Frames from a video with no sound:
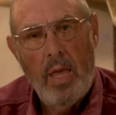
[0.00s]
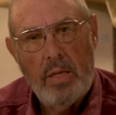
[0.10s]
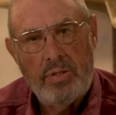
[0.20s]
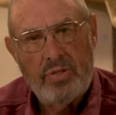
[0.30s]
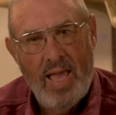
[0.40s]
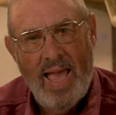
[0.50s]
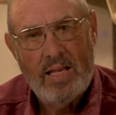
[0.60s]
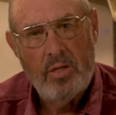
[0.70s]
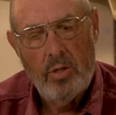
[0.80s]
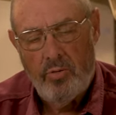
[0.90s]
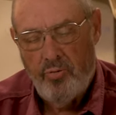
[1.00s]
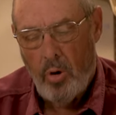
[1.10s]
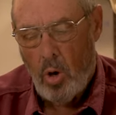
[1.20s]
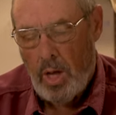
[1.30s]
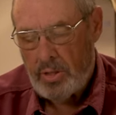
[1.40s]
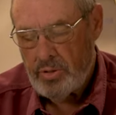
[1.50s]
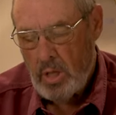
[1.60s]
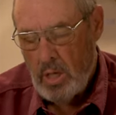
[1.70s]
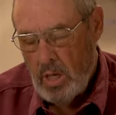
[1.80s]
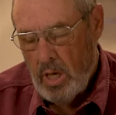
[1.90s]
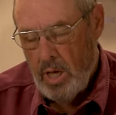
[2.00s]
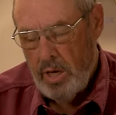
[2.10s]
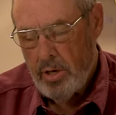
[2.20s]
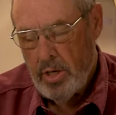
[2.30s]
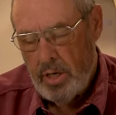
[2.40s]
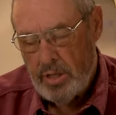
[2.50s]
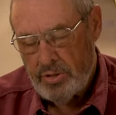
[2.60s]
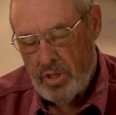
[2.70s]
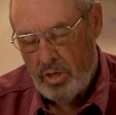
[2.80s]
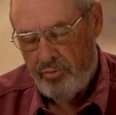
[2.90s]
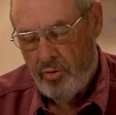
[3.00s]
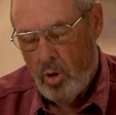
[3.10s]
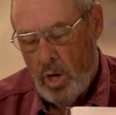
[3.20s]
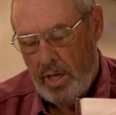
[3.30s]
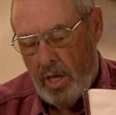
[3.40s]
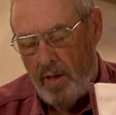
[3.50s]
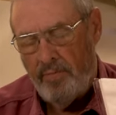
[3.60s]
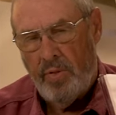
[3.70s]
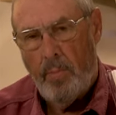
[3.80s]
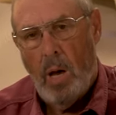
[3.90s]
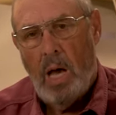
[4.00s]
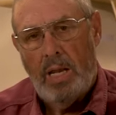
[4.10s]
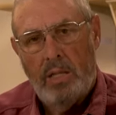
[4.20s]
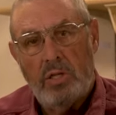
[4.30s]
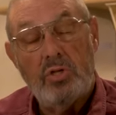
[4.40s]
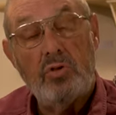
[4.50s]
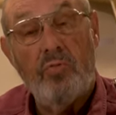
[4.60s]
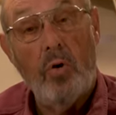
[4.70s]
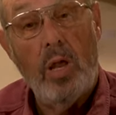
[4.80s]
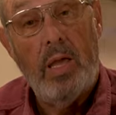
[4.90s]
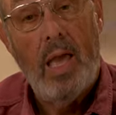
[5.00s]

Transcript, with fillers: exact drawings. Here is a drawing of the body. This is for a